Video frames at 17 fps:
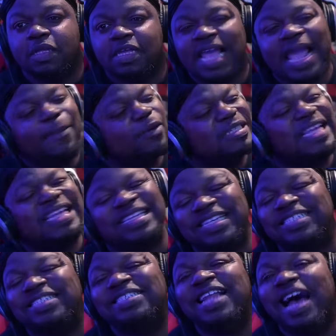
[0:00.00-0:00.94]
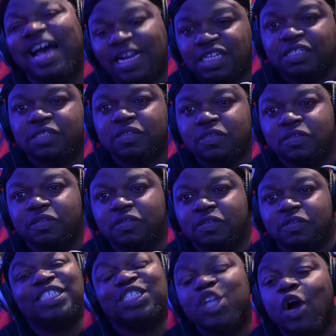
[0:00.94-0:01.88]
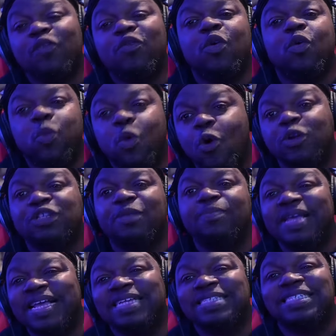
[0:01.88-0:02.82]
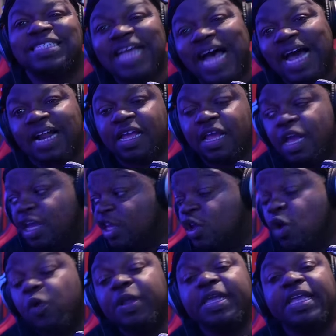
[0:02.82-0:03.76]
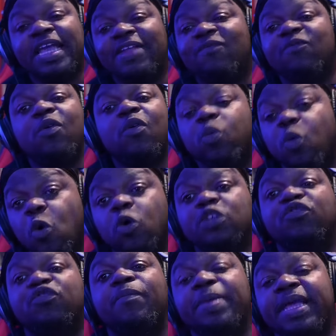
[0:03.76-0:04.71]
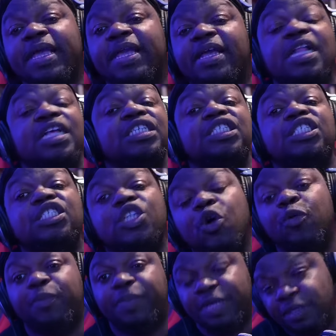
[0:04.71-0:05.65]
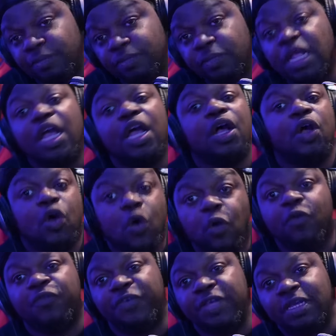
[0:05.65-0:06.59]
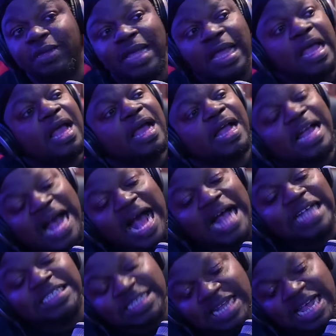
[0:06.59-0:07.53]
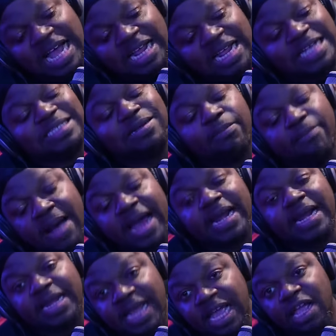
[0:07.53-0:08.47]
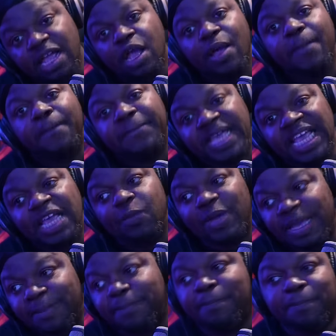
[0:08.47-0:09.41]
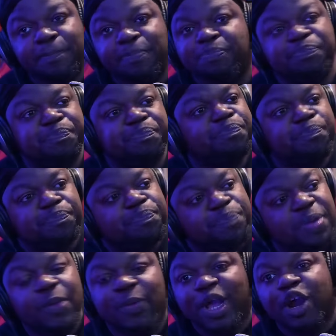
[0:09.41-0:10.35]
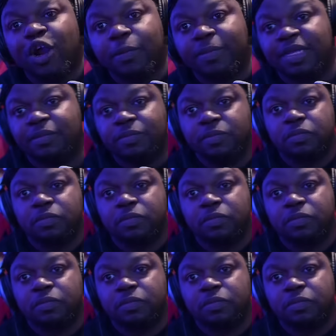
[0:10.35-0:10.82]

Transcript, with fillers: I ain't supposed to get this knowledge. There's no rewards for being solid. You only get rewards for being stupid, goofy. Kai Cenat is the modern day Pee Wee Pee Wee Herman.